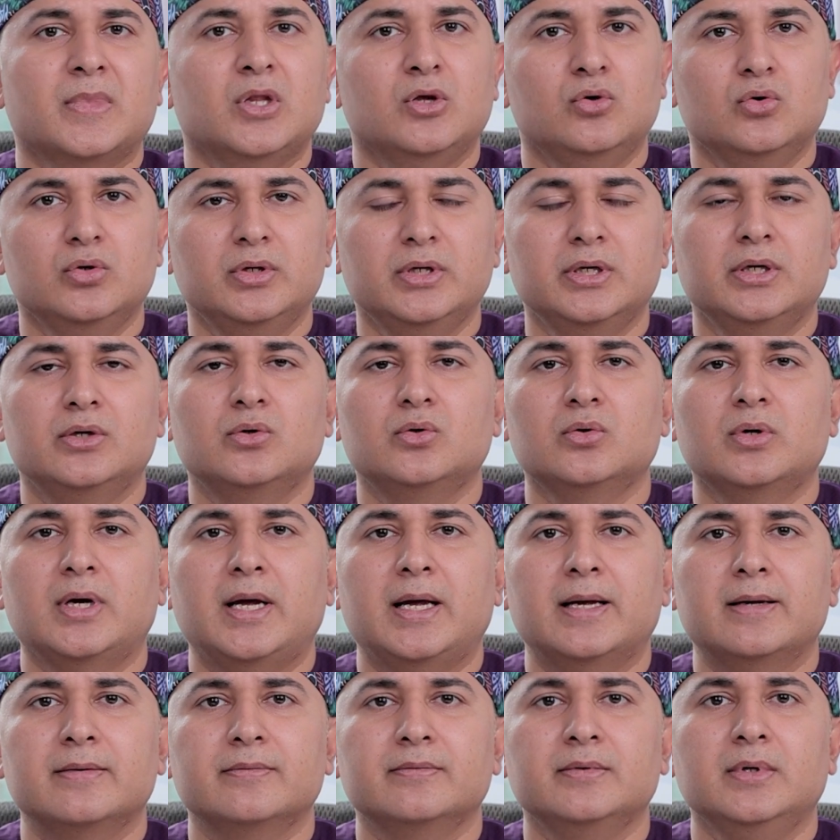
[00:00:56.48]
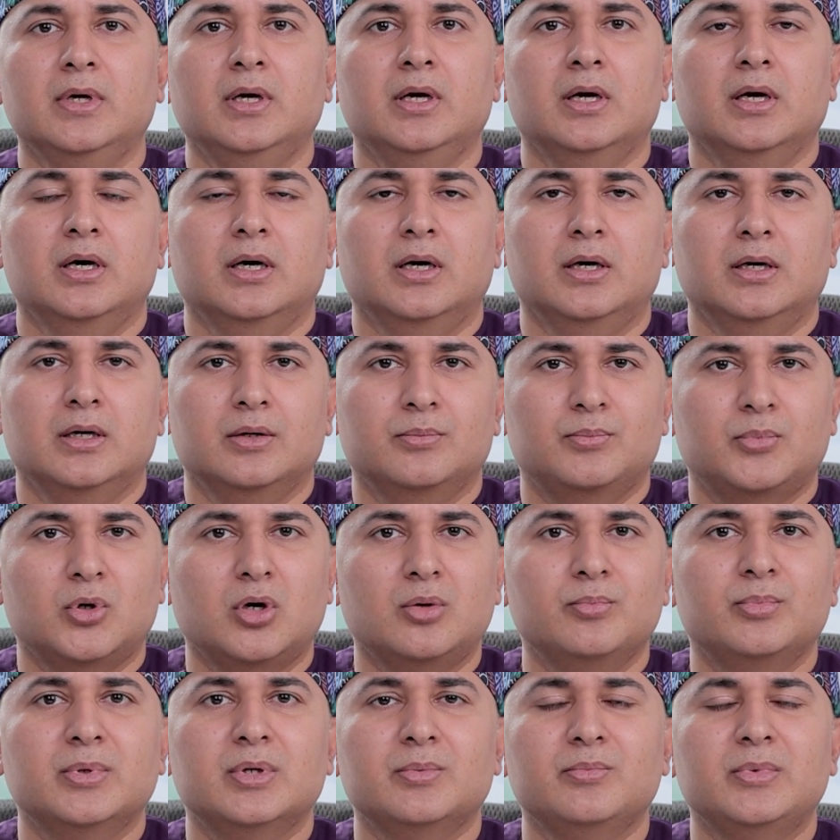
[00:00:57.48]
You need to have
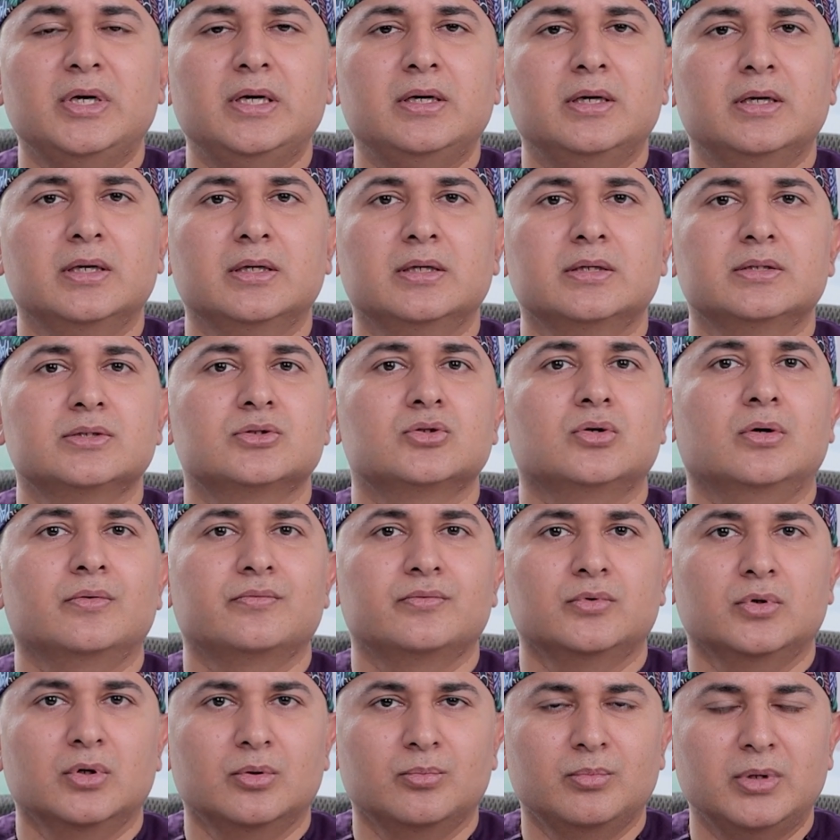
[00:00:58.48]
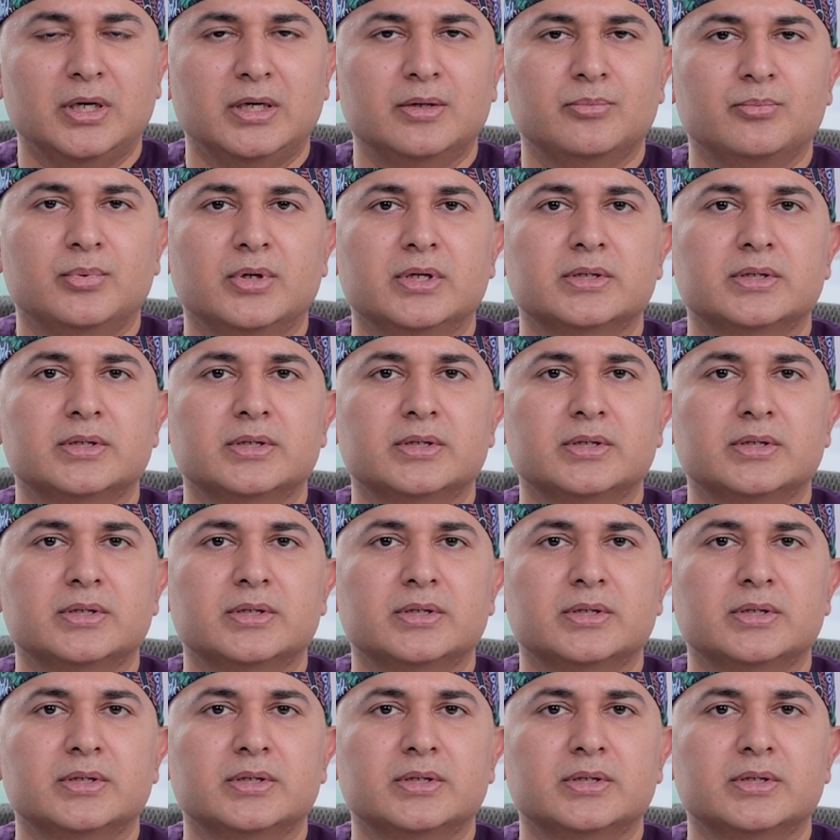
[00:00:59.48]
proper maintenance of your blood